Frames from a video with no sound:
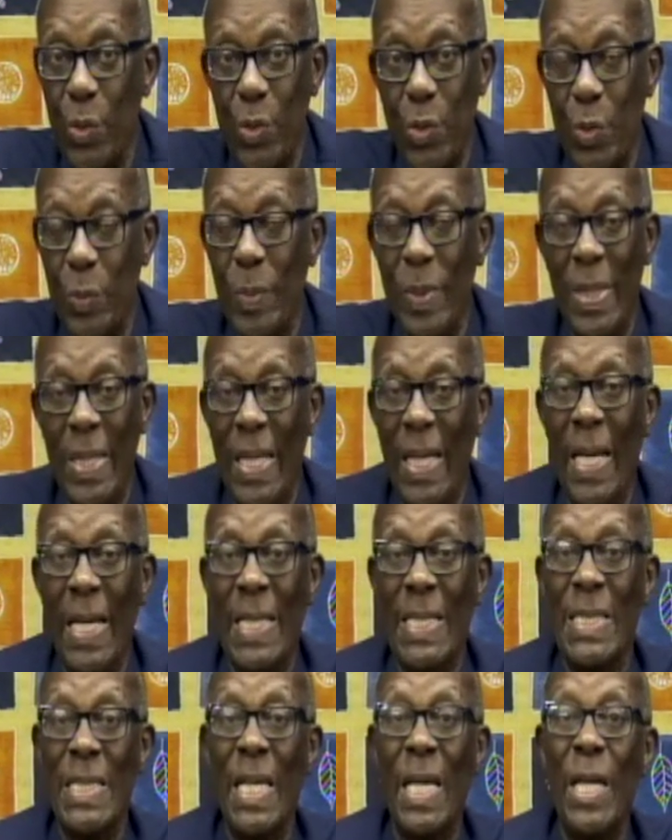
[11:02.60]
to be the
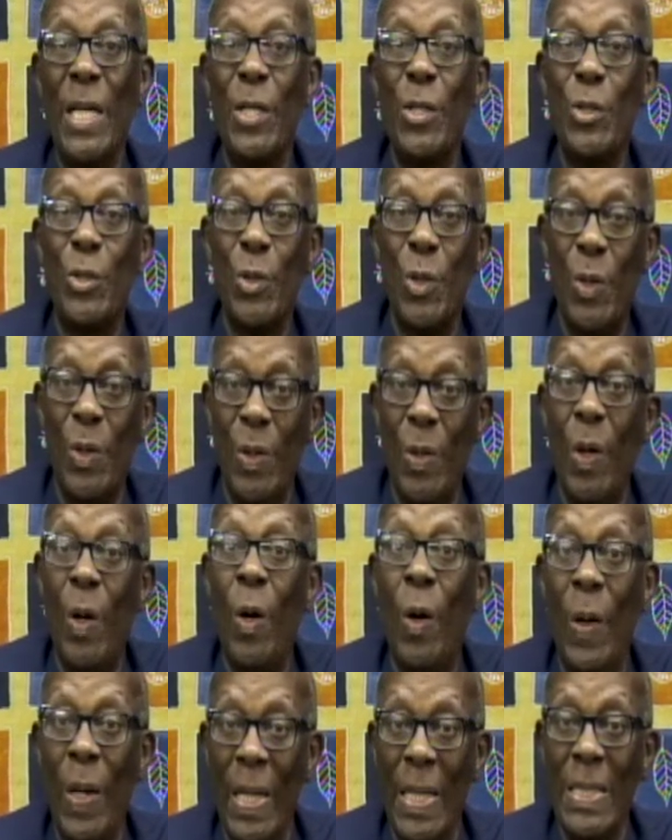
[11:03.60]
executor
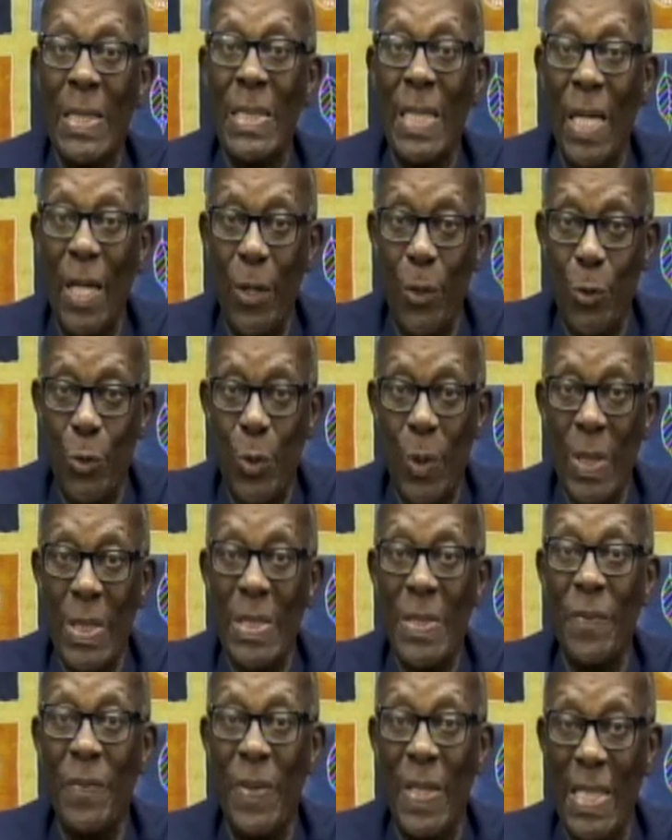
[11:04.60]
or
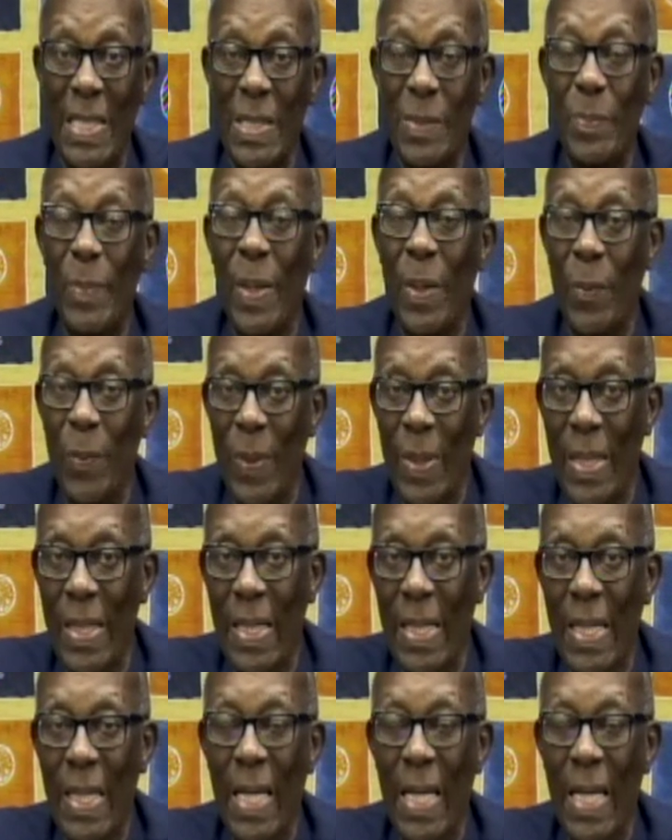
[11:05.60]
executrix of this my will.